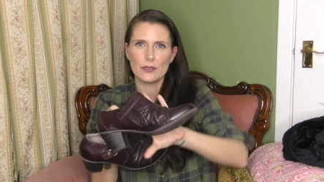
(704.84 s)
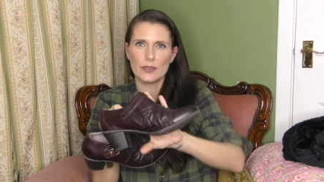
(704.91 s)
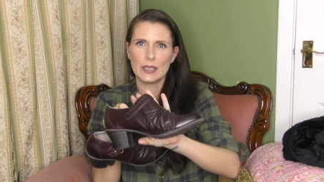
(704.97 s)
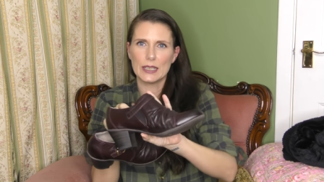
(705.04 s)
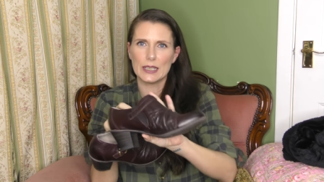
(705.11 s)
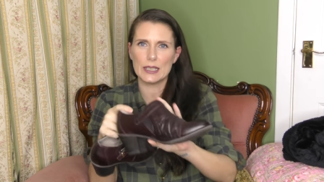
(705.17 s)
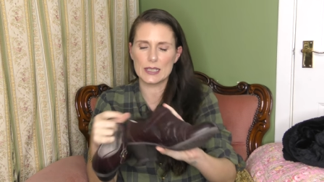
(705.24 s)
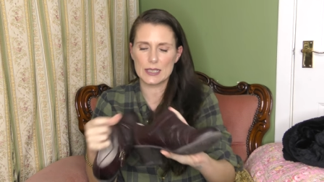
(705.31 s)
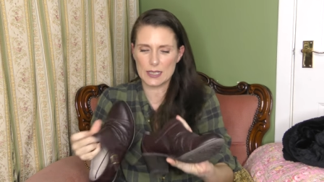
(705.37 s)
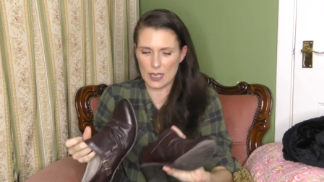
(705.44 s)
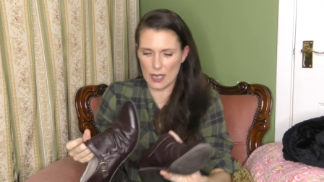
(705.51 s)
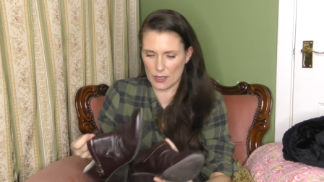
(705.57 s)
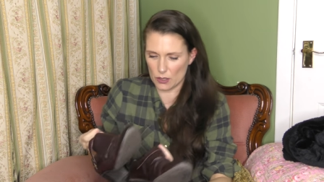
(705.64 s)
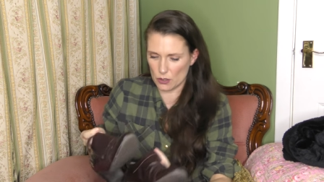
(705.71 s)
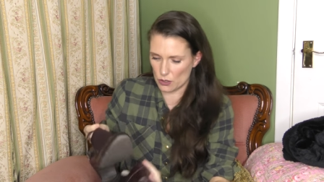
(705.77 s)
These
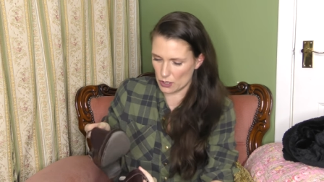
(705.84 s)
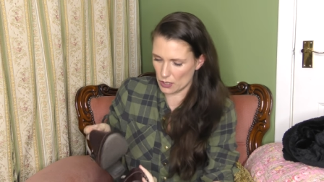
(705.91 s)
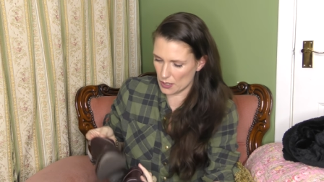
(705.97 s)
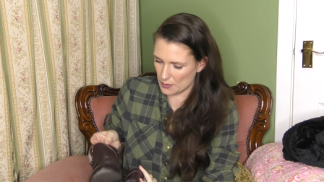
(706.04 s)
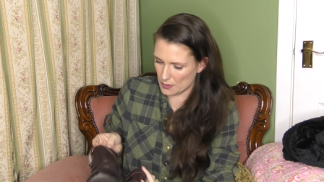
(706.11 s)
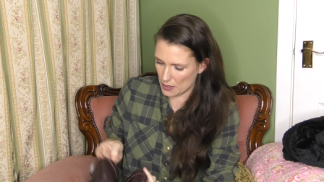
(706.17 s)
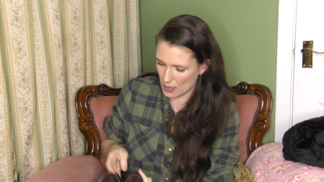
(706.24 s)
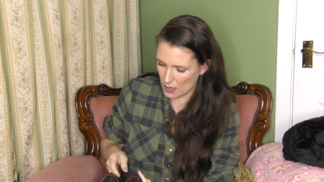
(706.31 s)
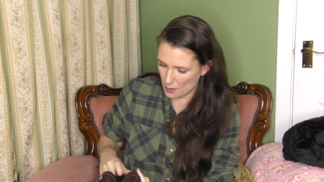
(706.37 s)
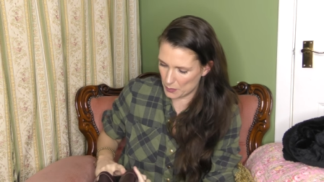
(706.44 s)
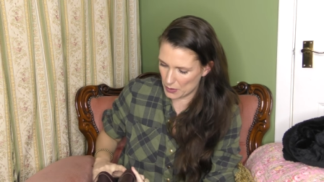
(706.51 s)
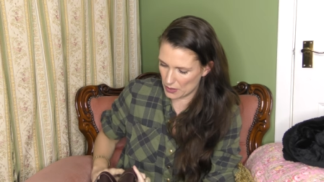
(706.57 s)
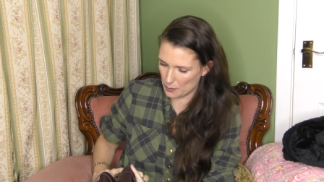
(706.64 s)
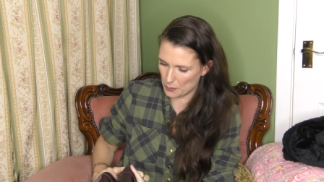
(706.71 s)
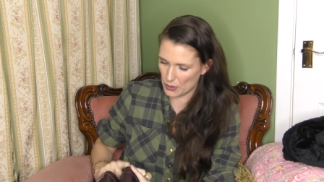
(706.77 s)
I got, I
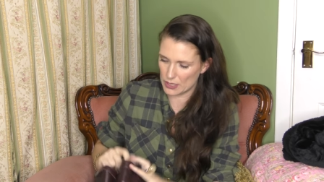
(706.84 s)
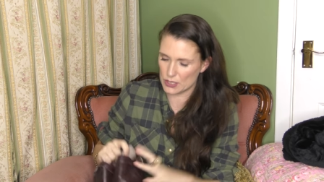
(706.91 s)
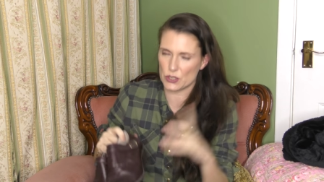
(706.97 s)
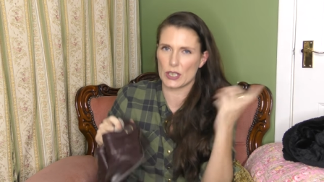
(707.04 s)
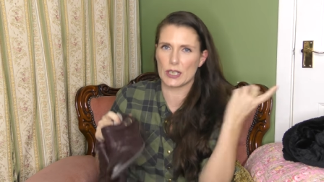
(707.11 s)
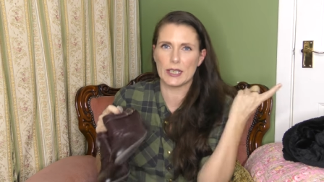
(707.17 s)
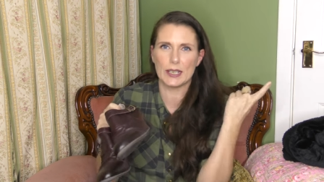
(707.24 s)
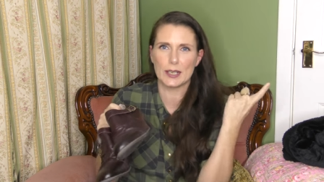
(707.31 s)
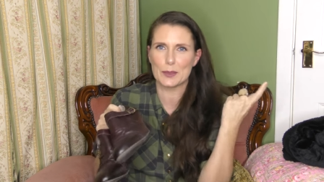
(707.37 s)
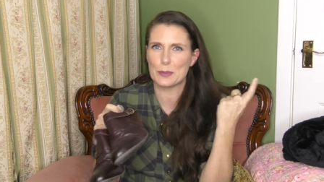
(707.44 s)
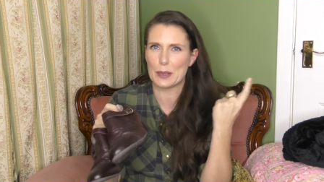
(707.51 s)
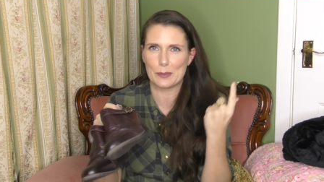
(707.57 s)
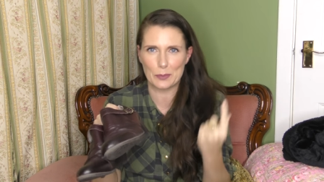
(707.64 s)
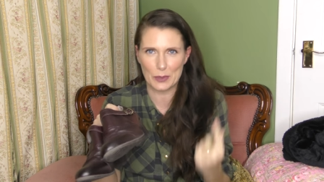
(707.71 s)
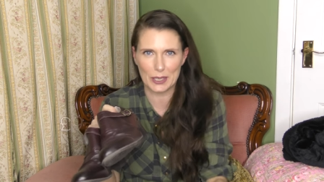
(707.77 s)
put the price right here,
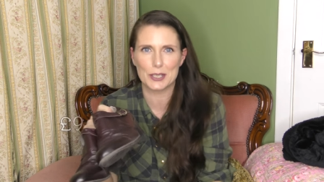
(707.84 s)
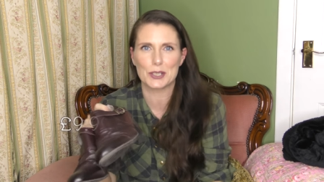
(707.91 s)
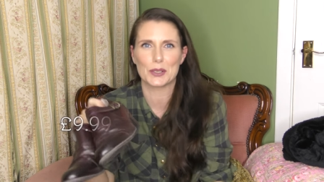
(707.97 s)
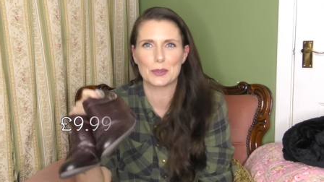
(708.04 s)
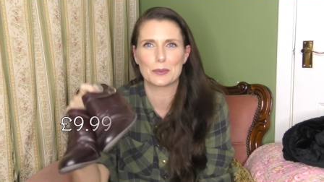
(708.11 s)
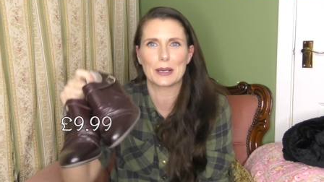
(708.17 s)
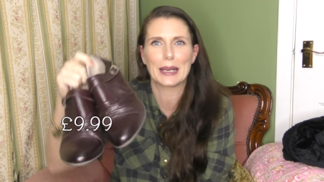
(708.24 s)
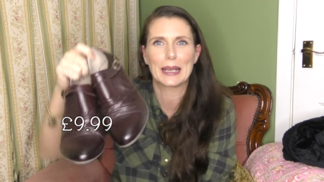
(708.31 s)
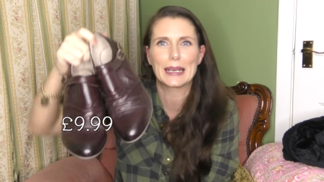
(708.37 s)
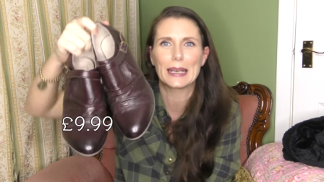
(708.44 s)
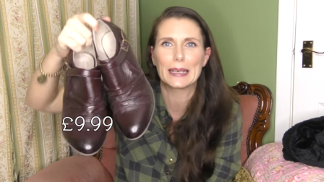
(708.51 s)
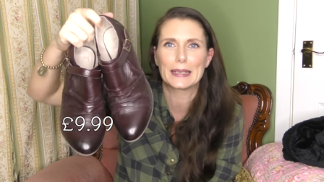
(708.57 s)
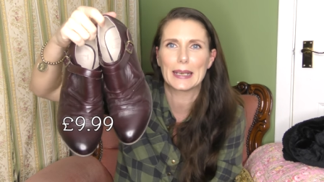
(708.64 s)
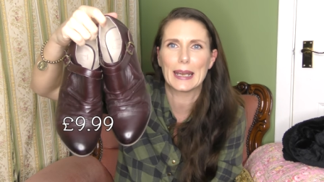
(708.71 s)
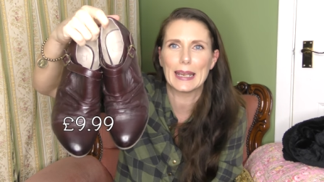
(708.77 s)
but I'm pretty sure they were 9
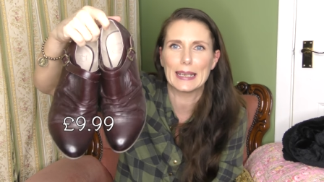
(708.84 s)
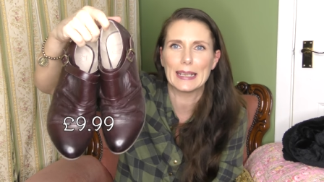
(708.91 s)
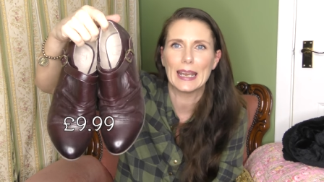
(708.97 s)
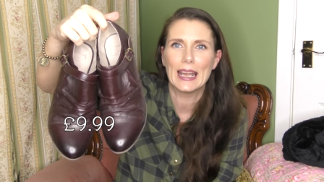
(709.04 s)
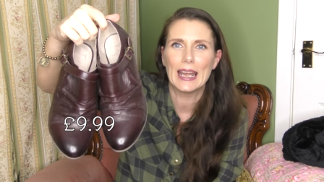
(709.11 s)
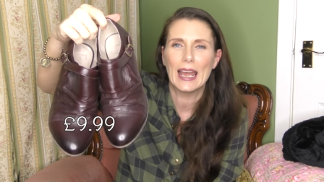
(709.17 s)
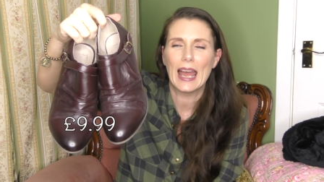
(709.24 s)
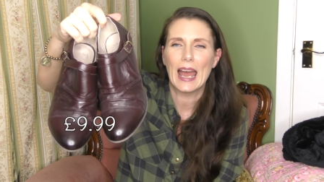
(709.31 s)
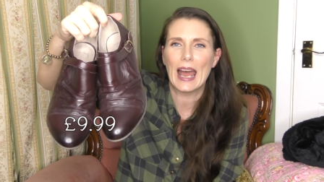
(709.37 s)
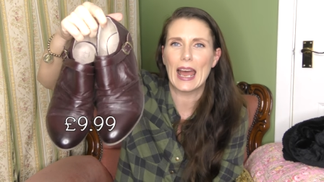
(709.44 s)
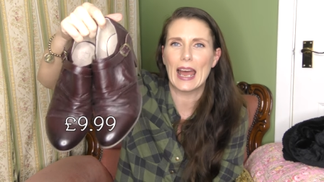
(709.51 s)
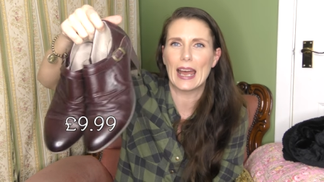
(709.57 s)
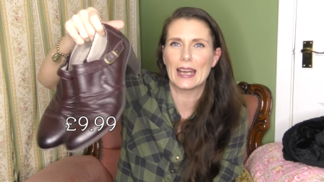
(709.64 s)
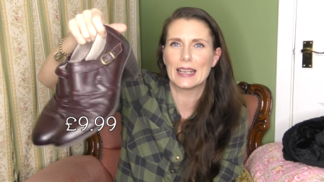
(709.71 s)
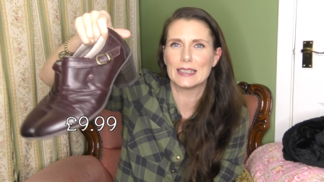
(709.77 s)
99
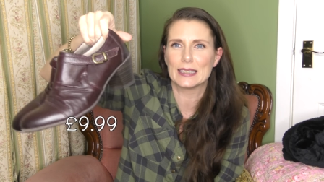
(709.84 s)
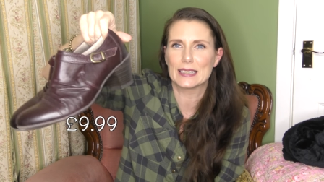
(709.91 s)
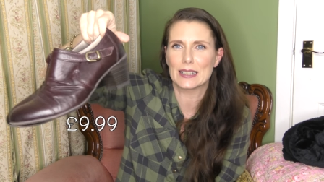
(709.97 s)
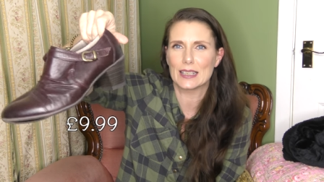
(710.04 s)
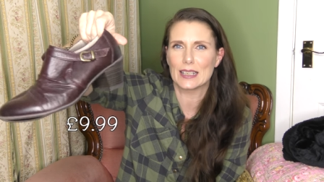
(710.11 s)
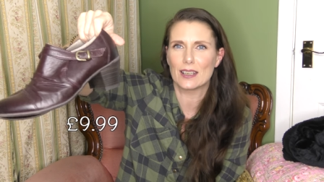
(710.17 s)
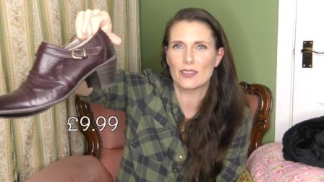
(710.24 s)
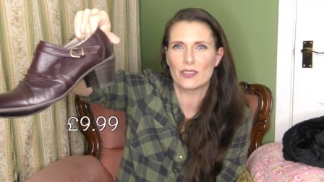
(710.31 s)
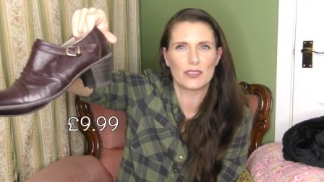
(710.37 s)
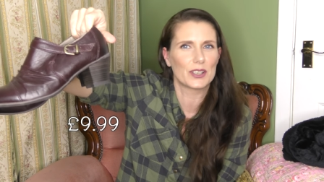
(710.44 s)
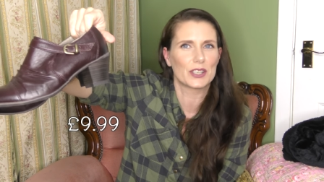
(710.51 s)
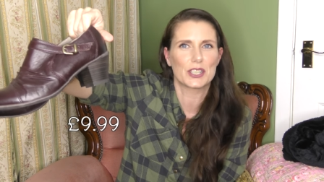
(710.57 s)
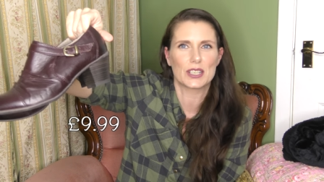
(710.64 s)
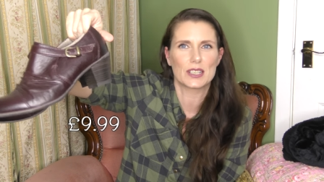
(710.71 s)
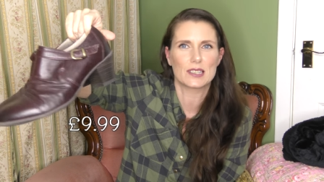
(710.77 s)
and
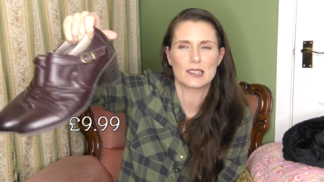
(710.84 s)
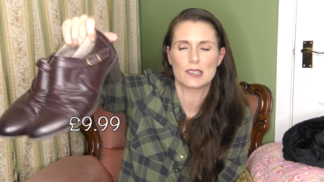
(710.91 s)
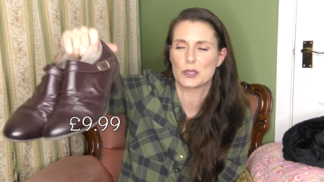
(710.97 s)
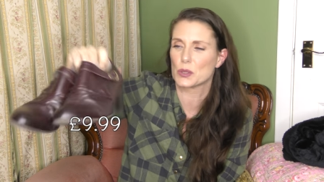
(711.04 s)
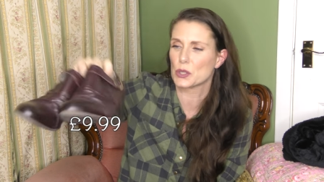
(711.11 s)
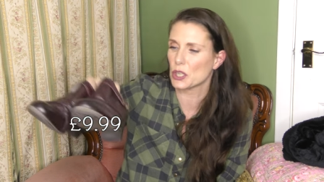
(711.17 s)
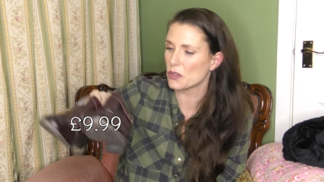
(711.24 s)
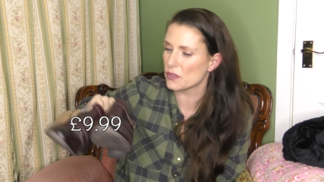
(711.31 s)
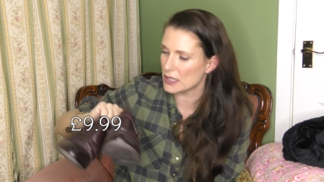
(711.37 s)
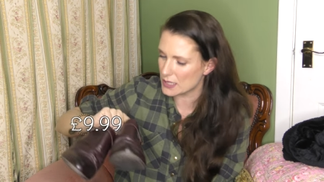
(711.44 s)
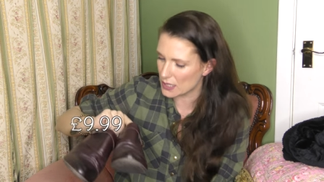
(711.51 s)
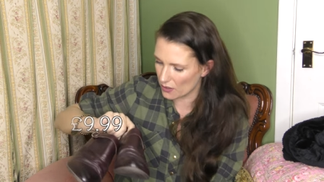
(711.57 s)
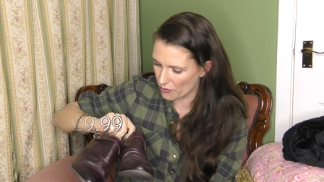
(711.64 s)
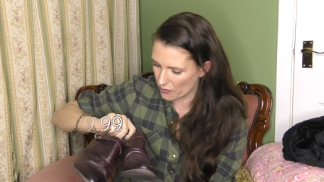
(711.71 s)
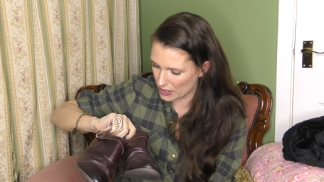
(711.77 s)
they're just so cute. These
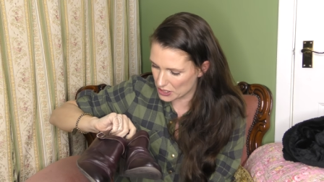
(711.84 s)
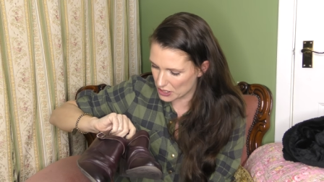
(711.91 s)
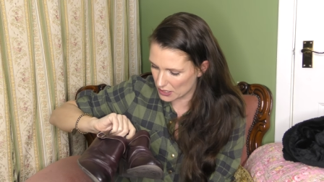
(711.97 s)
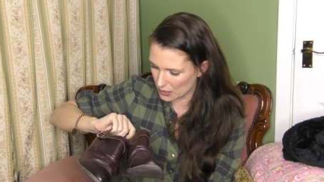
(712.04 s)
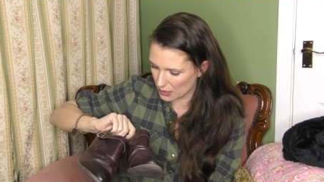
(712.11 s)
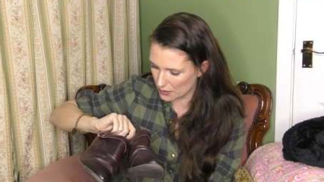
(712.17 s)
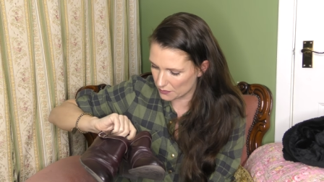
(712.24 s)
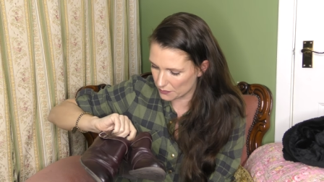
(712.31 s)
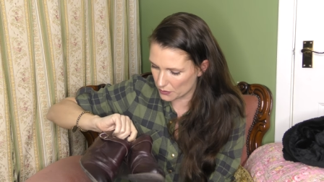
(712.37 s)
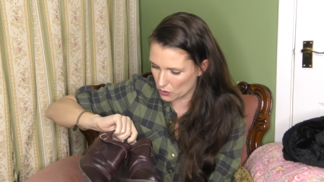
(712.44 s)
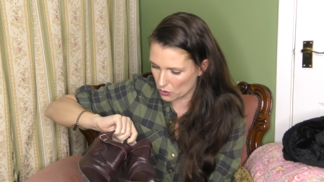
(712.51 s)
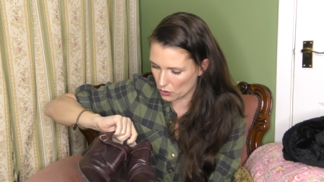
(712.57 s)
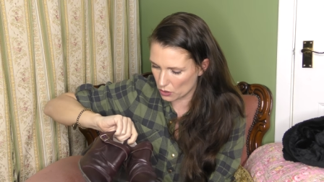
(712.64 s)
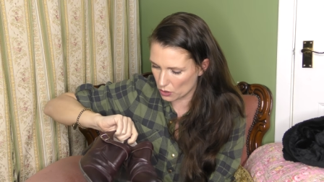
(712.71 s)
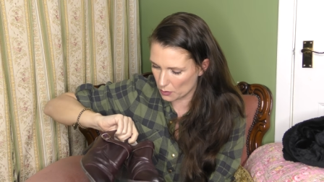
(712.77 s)
are originally
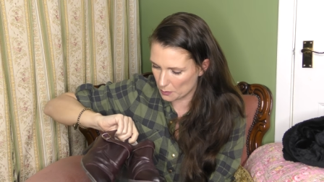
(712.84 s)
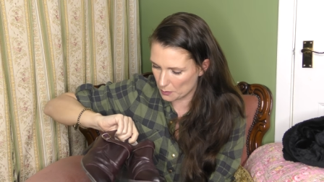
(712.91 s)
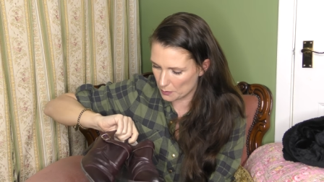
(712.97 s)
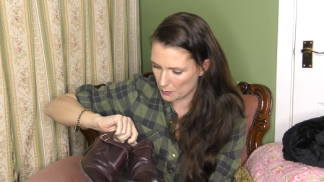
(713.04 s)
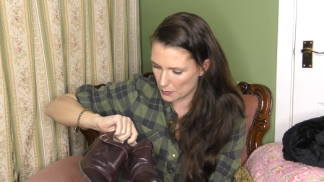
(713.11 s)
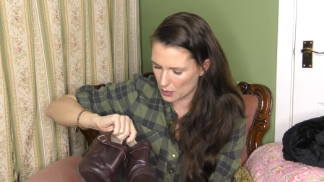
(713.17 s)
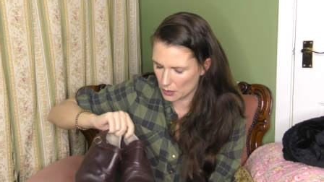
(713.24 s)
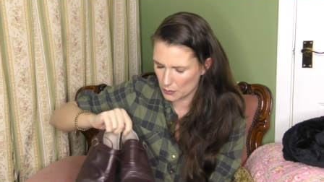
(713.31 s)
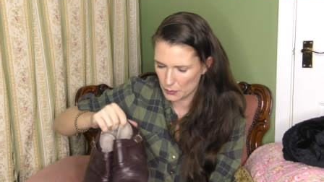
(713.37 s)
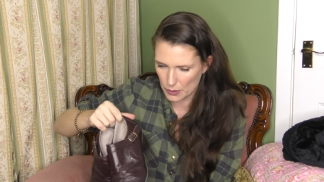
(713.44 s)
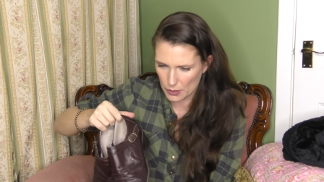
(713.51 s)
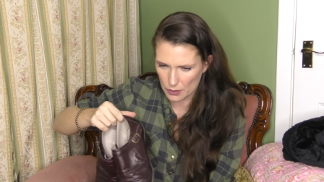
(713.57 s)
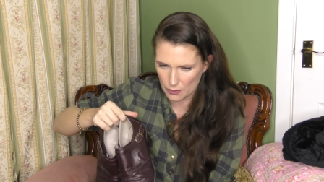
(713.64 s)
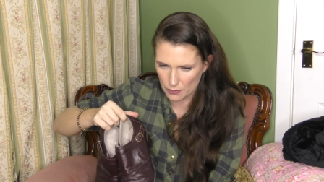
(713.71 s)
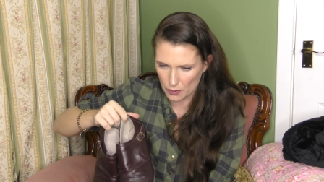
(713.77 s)
from,
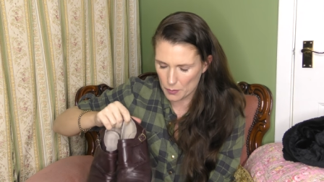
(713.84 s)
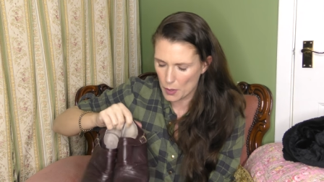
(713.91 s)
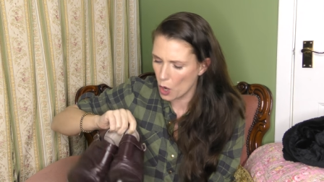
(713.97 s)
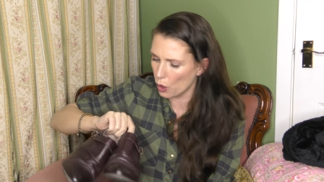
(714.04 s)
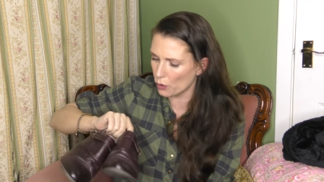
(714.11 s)
where are they from?